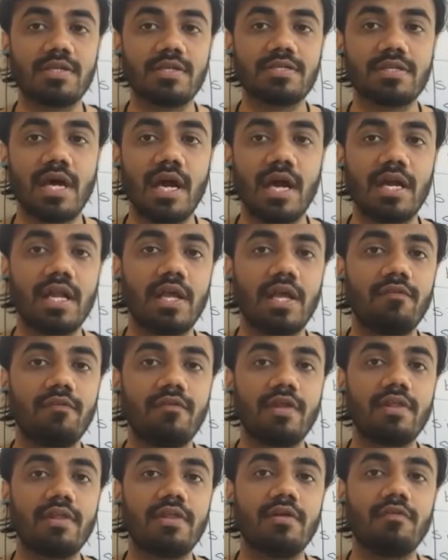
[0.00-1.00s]
starting
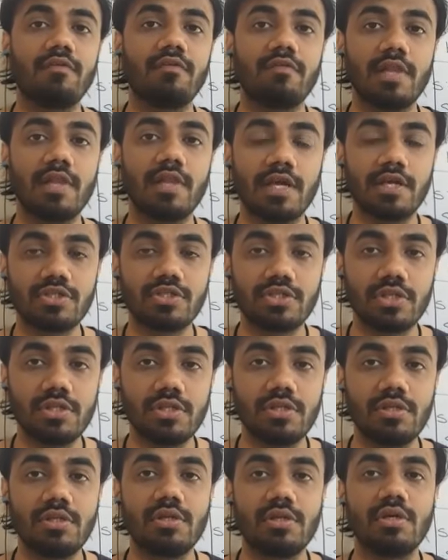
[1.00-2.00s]
with the
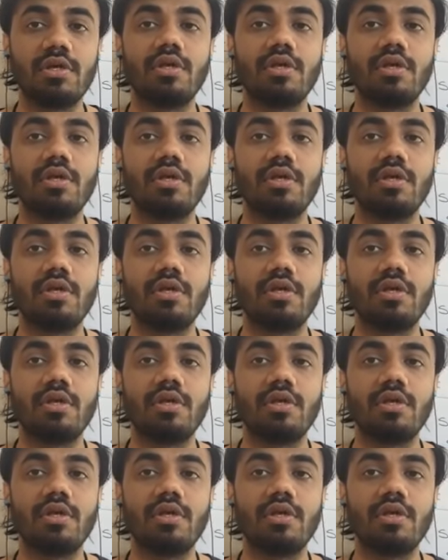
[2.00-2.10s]
flexion,